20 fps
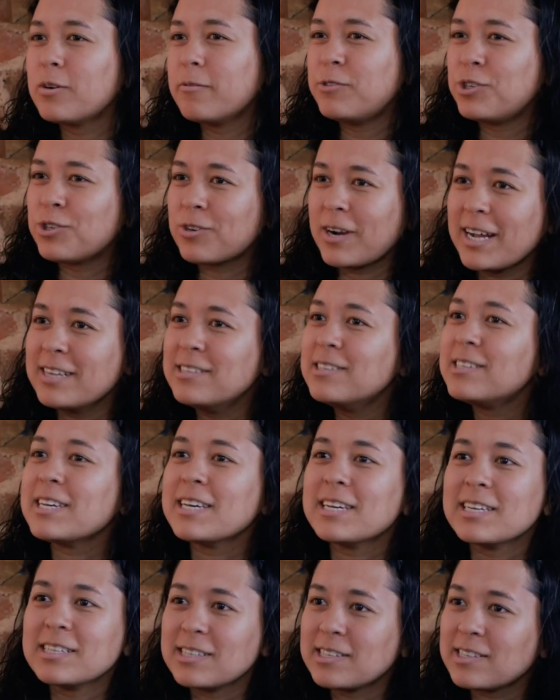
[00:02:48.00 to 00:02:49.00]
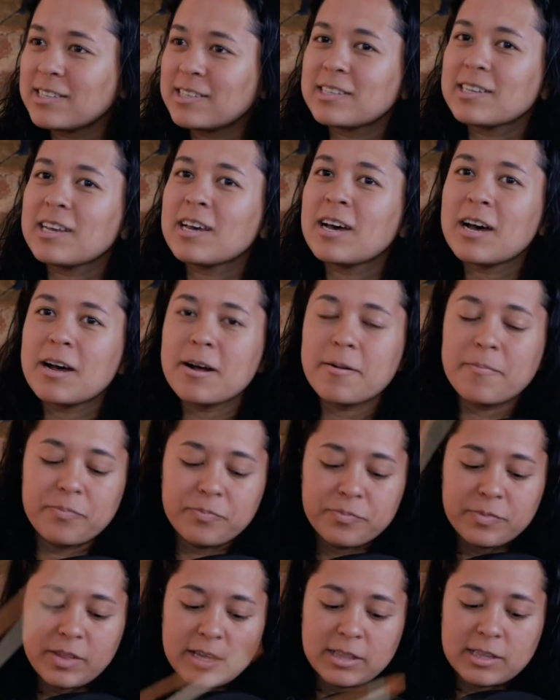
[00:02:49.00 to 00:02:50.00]
transience,
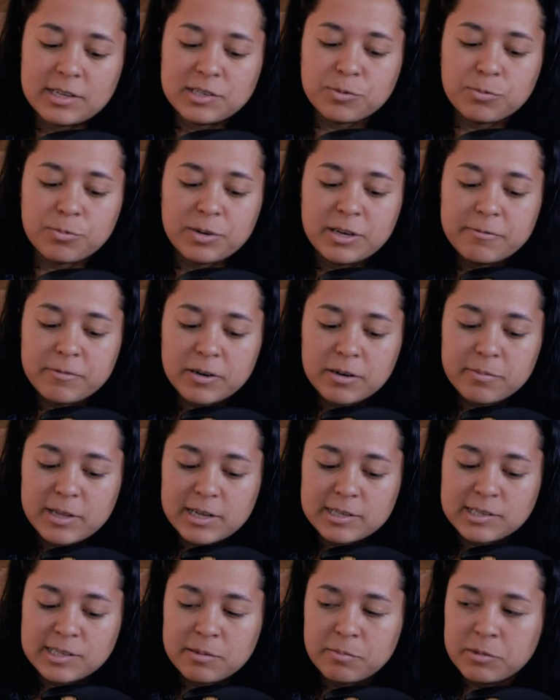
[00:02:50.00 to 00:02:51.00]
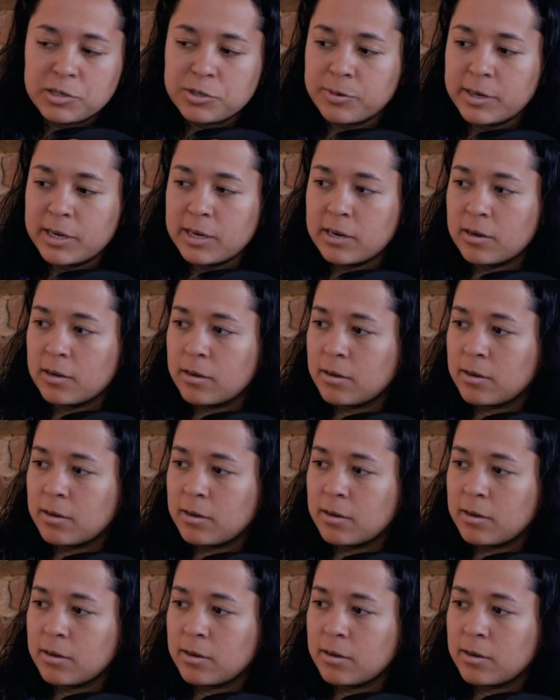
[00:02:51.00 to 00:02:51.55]
like this reverb that's in between.